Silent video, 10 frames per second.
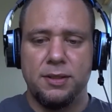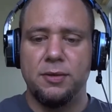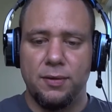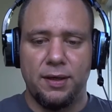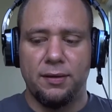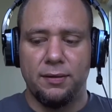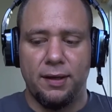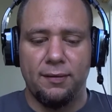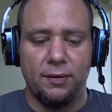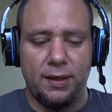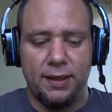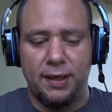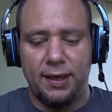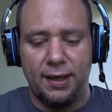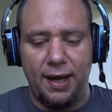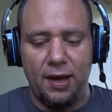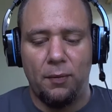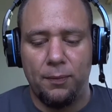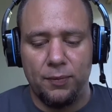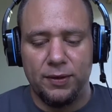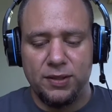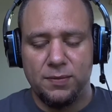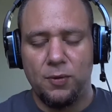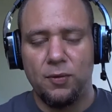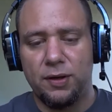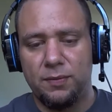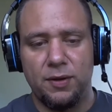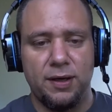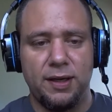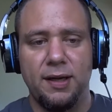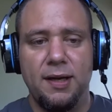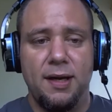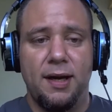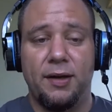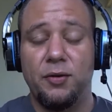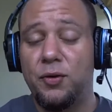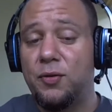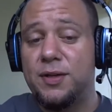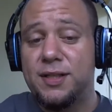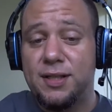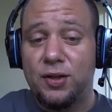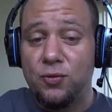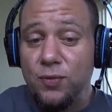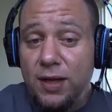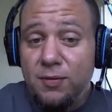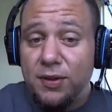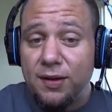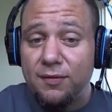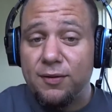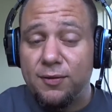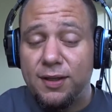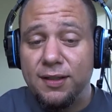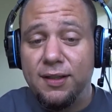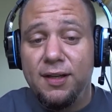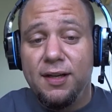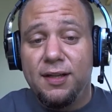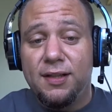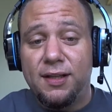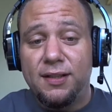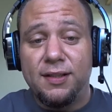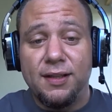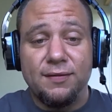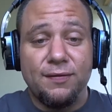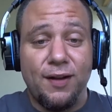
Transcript: to another level and, and help with the support community. I don't always agree with everyone that, that